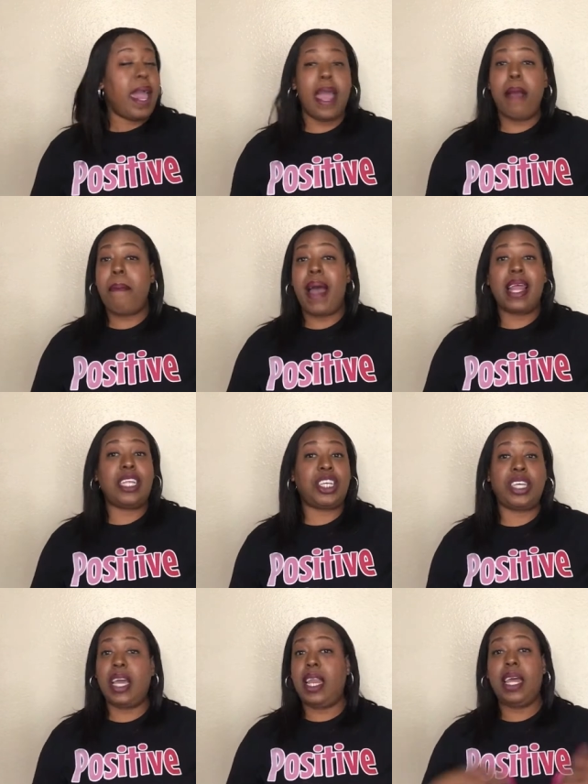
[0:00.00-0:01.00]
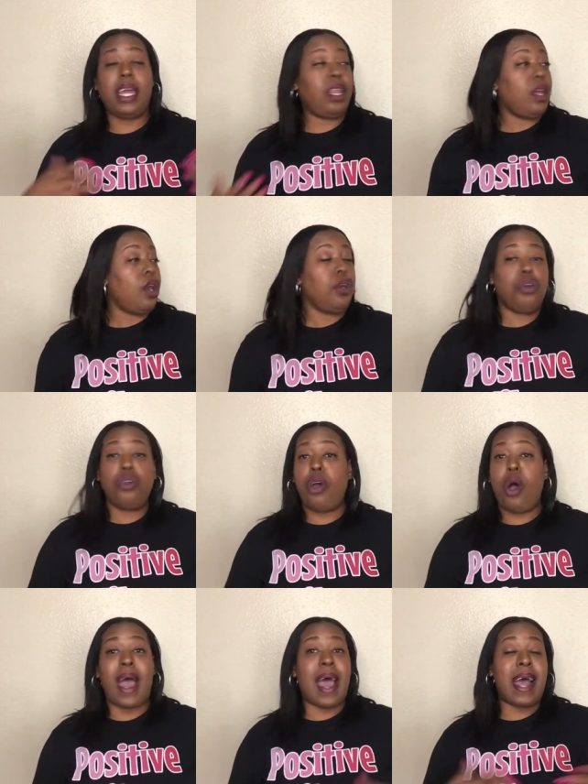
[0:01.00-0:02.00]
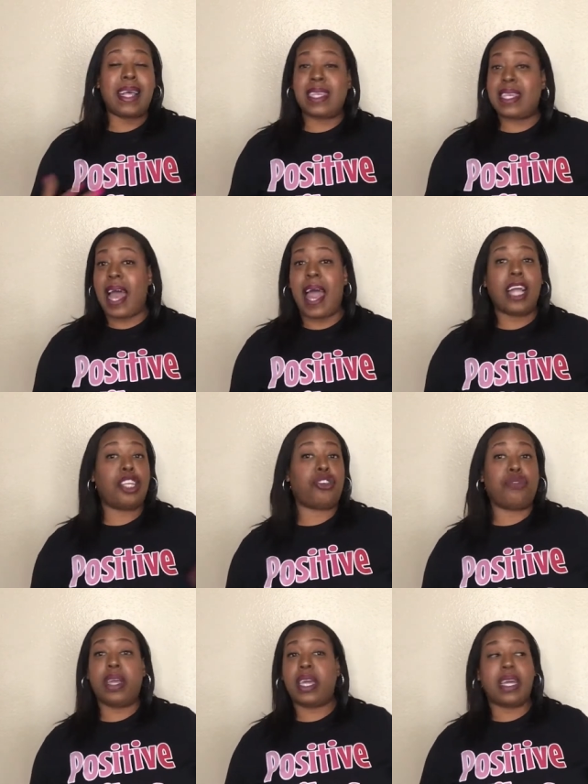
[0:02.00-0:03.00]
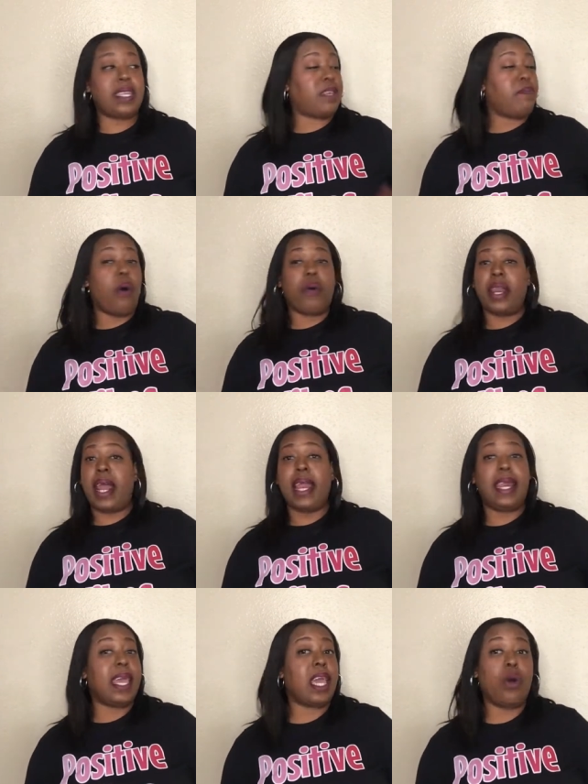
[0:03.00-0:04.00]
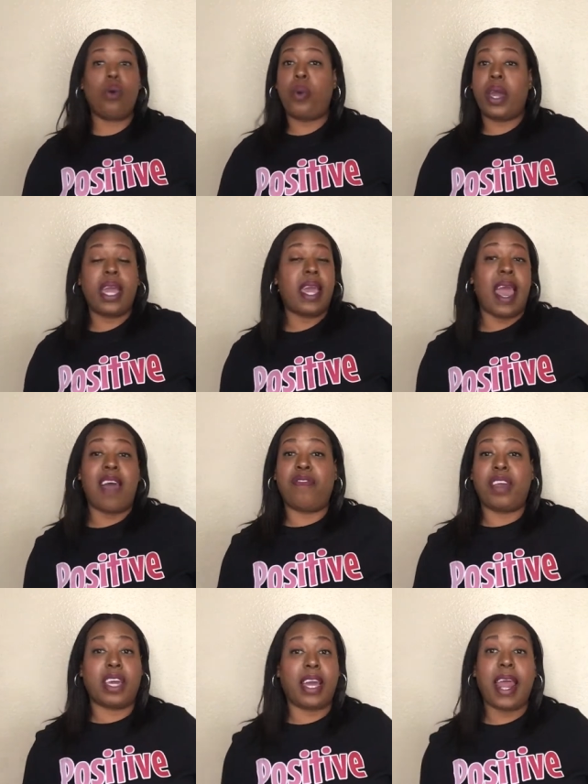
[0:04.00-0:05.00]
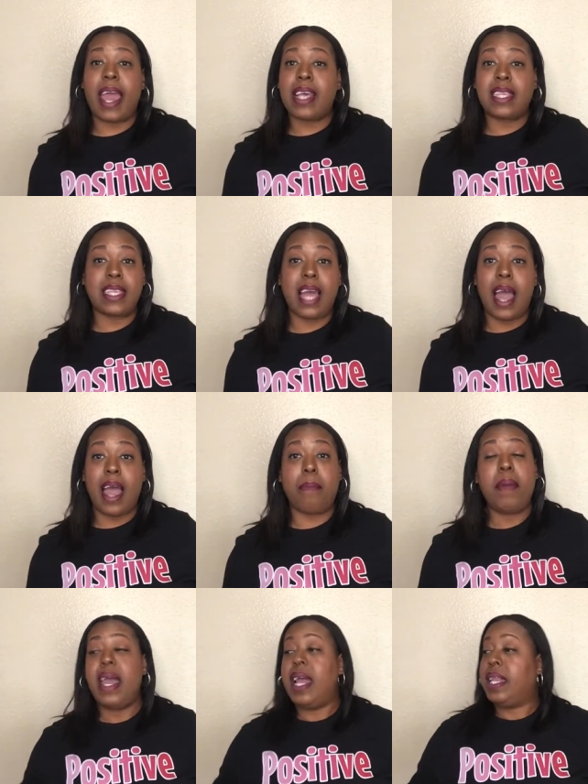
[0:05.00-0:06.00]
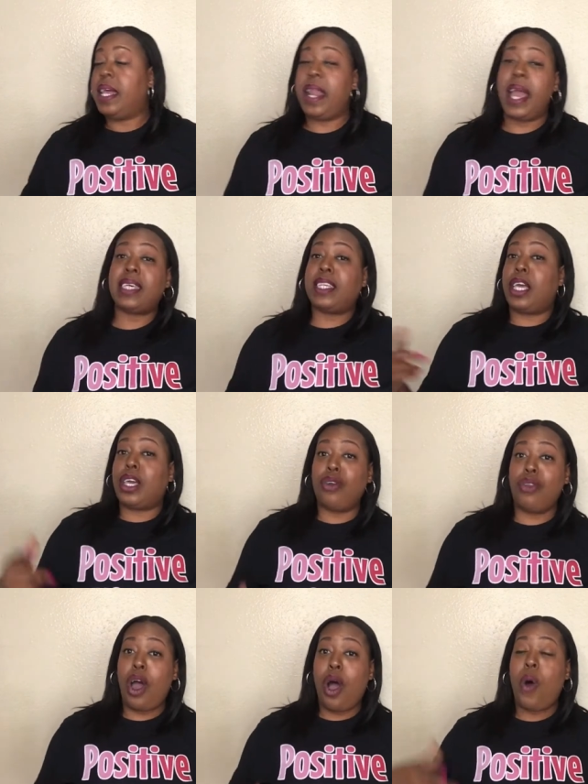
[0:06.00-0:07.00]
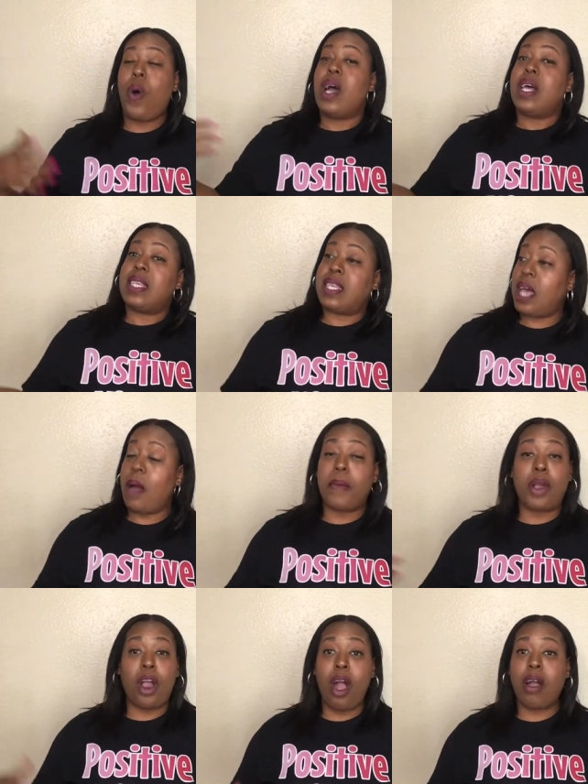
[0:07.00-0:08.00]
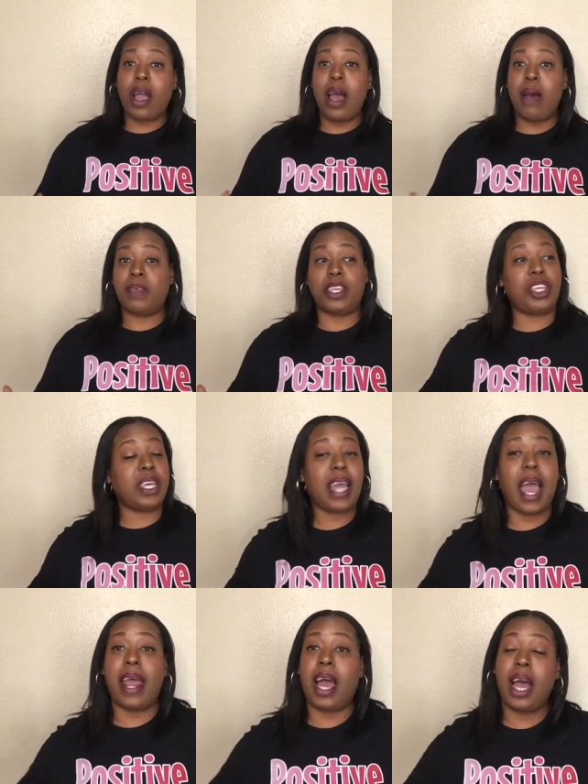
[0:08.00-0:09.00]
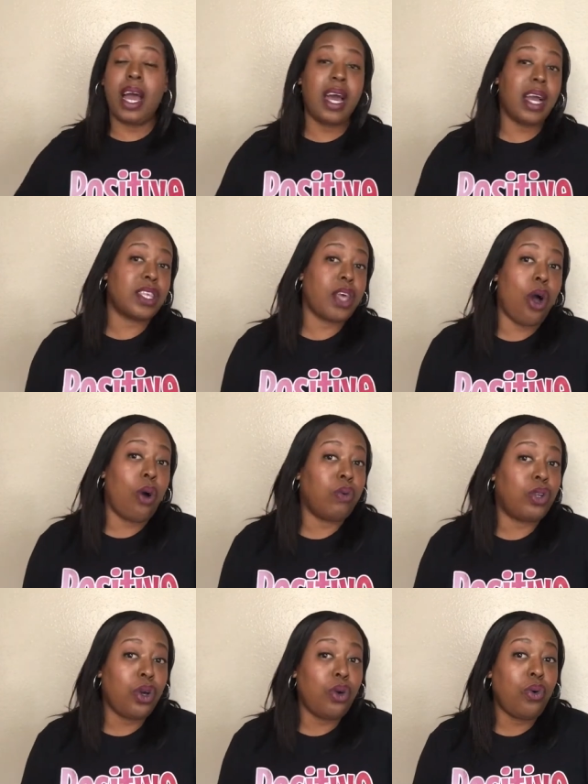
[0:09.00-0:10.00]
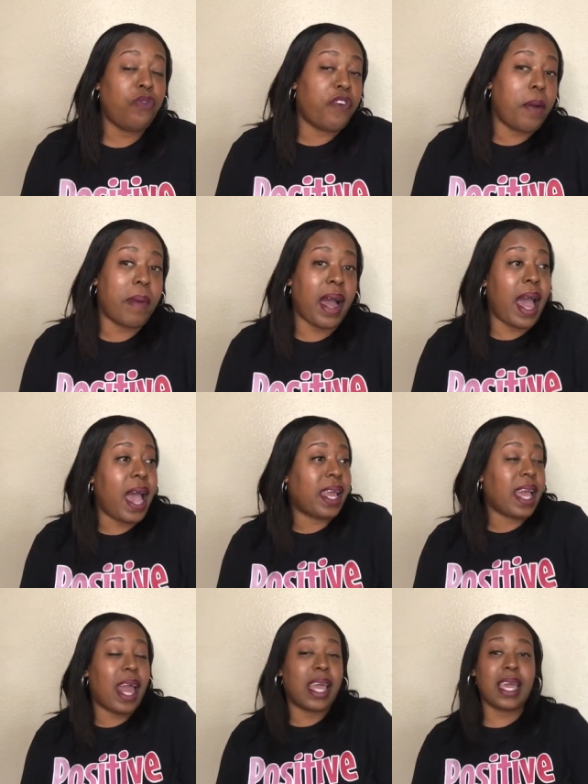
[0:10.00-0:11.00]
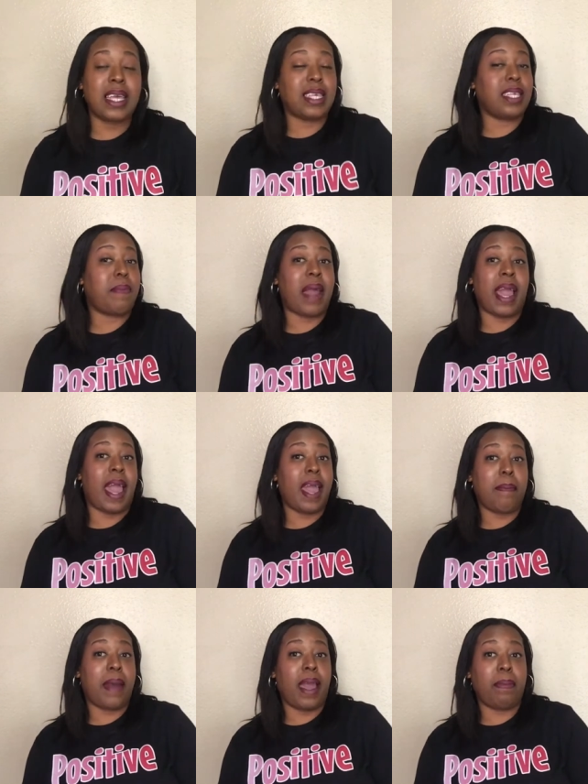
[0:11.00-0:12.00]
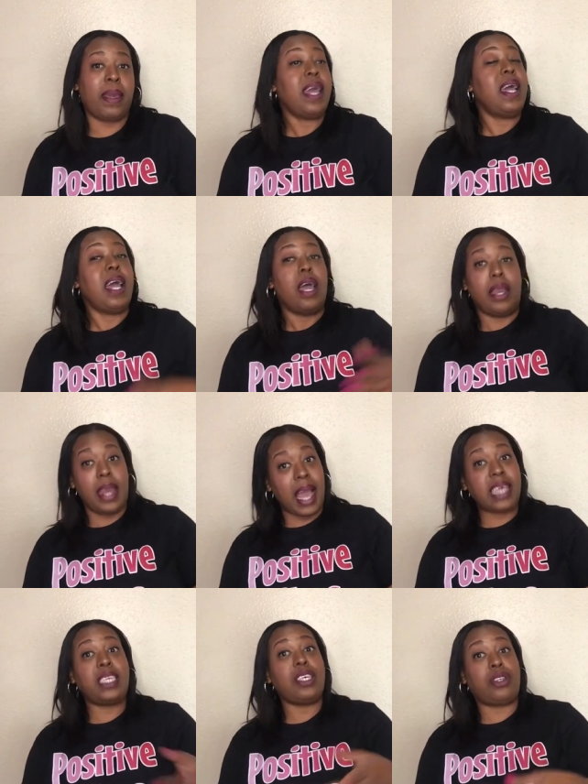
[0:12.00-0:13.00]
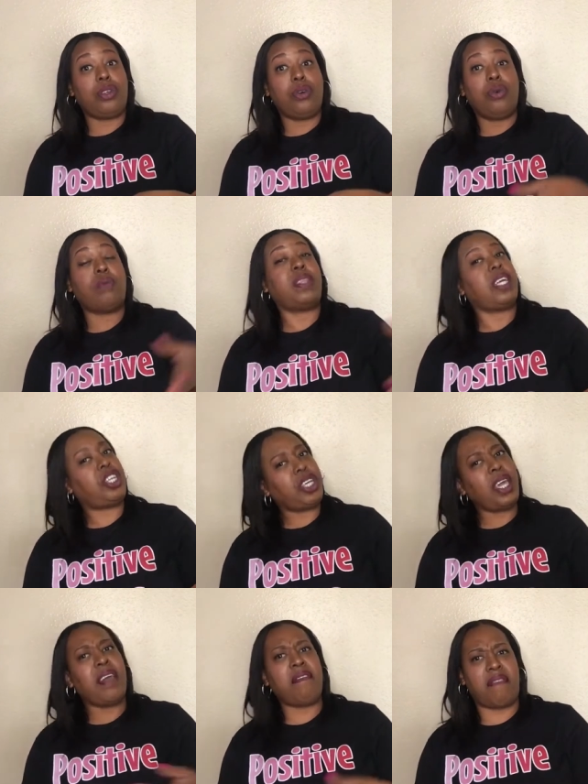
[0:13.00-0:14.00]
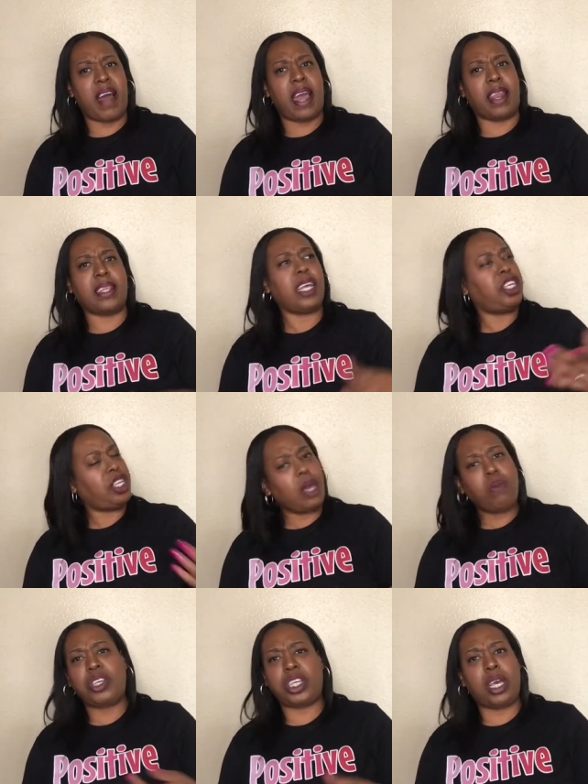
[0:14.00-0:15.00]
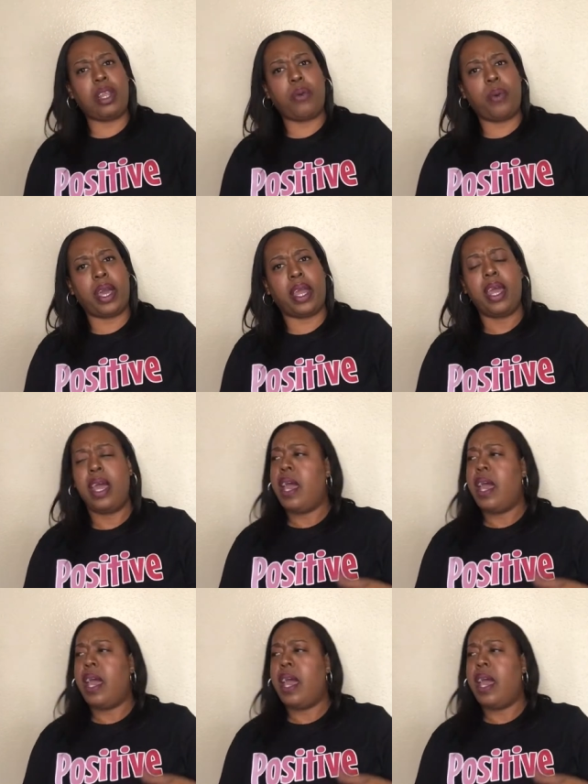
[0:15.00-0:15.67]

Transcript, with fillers: everybody chilling, you know, outside drinking, smoking their legal weed, having a good ass time. The next thing you know, some girl comes and she kind of hugs old dude from behind and kind of kisses him like, hey, baby, Nessie's dude that she invited, that she was chilling with.